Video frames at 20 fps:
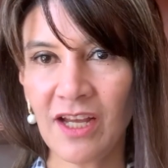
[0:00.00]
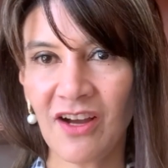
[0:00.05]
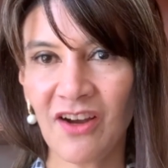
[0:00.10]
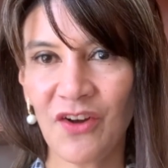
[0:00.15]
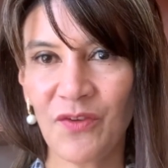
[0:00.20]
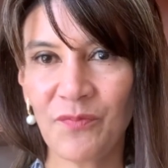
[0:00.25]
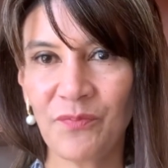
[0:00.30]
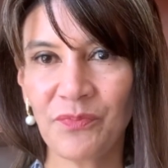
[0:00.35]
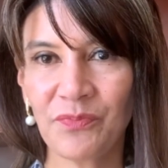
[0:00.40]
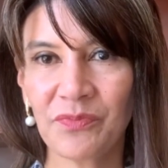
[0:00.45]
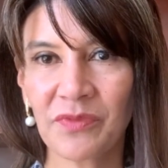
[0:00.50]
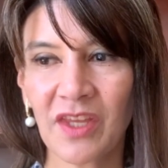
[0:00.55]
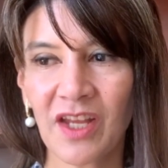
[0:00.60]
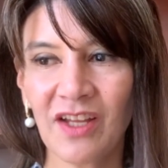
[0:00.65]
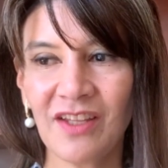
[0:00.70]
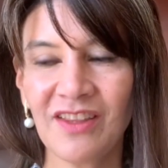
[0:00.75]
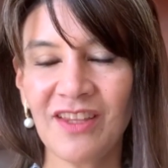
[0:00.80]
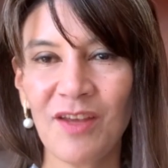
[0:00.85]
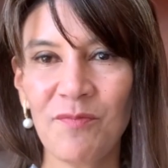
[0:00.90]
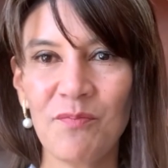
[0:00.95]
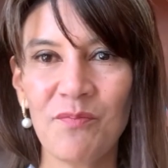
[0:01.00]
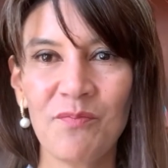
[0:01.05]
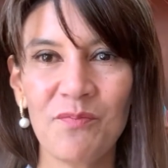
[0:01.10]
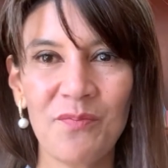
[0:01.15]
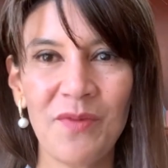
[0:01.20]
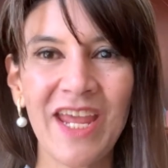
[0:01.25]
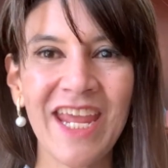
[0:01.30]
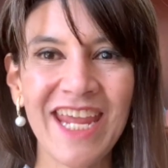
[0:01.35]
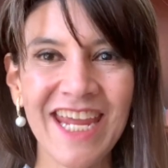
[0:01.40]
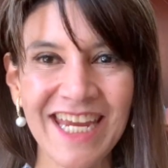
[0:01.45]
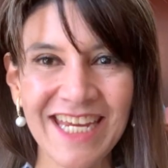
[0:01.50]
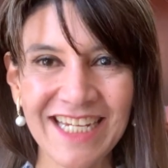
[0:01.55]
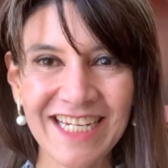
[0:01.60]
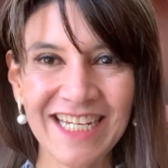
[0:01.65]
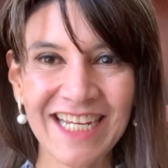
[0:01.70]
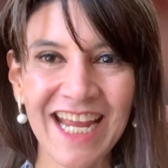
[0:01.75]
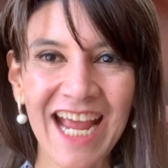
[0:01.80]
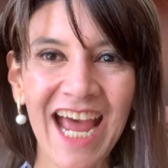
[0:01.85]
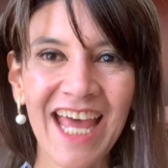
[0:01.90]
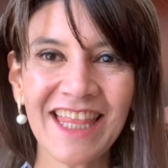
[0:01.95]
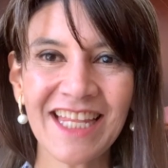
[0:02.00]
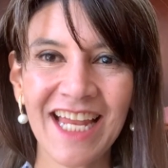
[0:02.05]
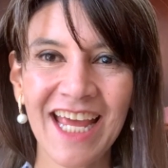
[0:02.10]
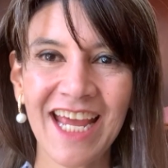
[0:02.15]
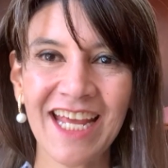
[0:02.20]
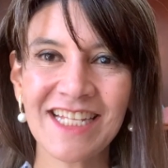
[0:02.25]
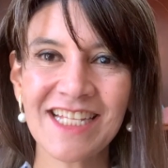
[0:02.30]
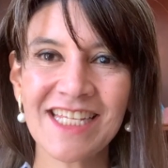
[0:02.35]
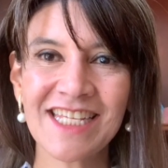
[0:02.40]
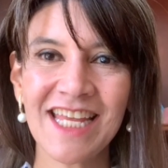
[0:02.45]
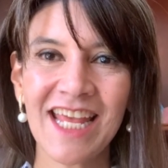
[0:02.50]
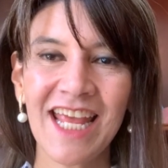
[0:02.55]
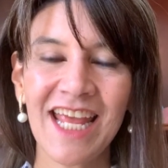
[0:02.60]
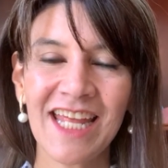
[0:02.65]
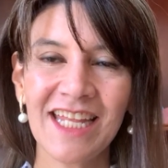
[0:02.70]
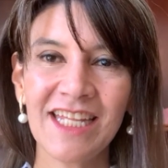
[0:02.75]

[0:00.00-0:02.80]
the main guidelines